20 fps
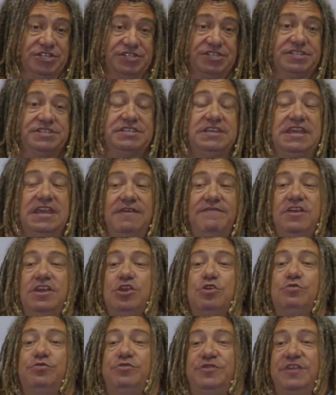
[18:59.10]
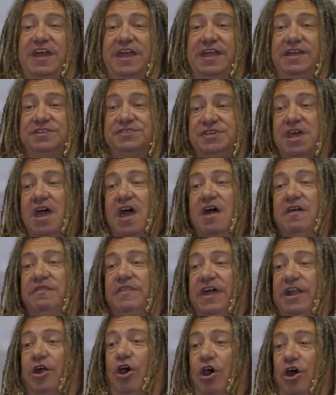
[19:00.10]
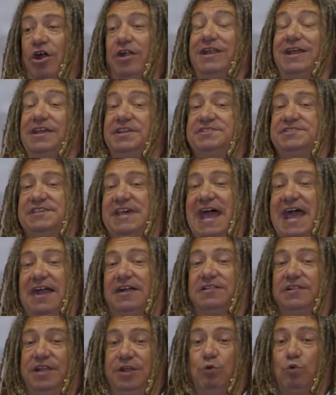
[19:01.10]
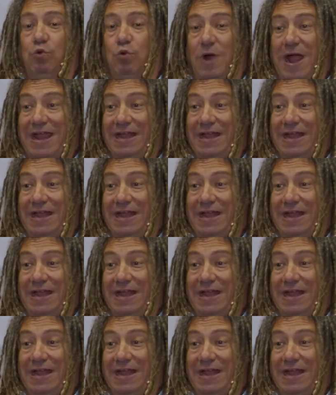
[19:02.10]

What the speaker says: It's giving you things that aren't exactly right.